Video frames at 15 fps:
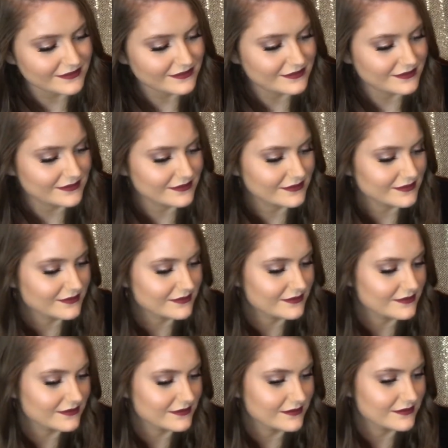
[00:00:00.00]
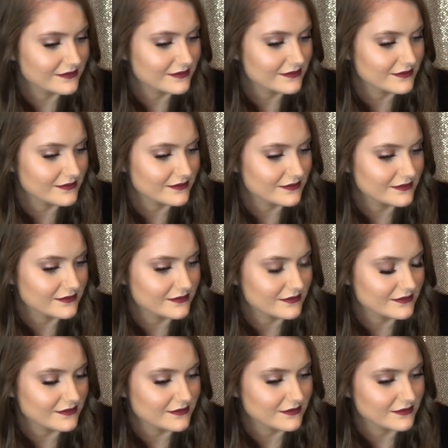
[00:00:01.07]

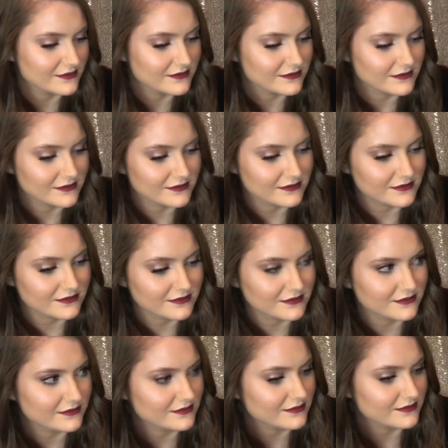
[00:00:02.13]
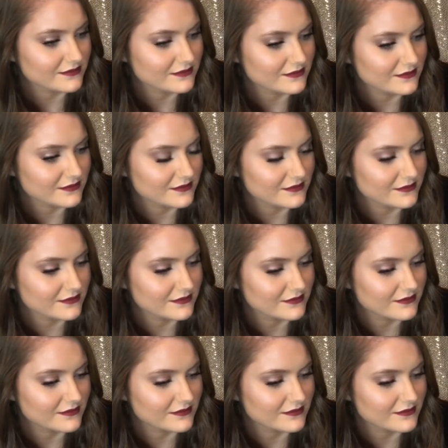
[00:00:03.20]
(silent)